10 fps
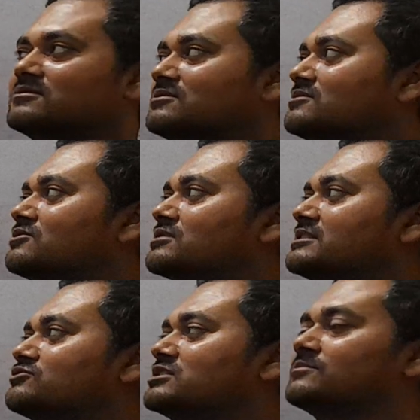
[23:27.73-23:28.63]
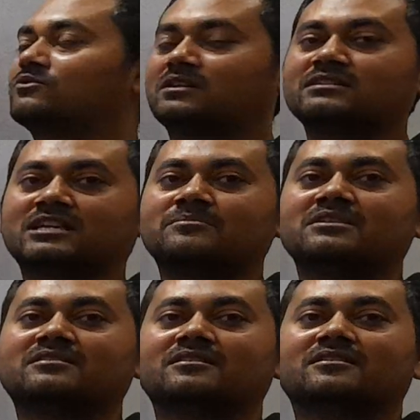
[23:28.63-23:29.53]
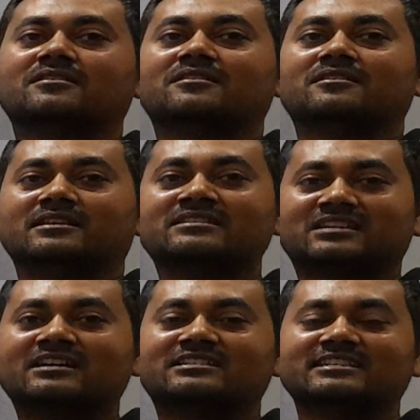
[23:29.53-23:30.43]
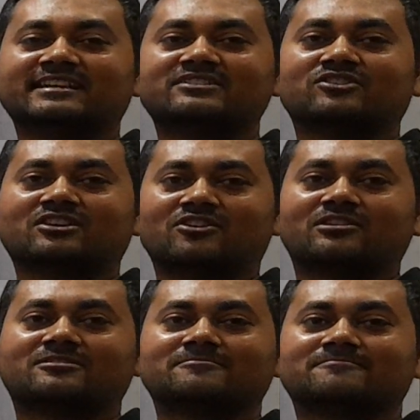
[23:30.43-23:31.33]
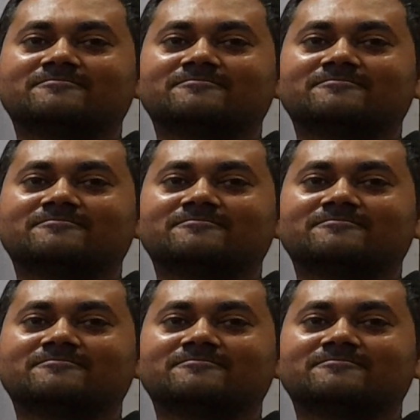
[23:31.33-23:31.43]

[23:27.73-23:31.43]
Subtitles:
Not in 24 hours, I mean in 30 days or not?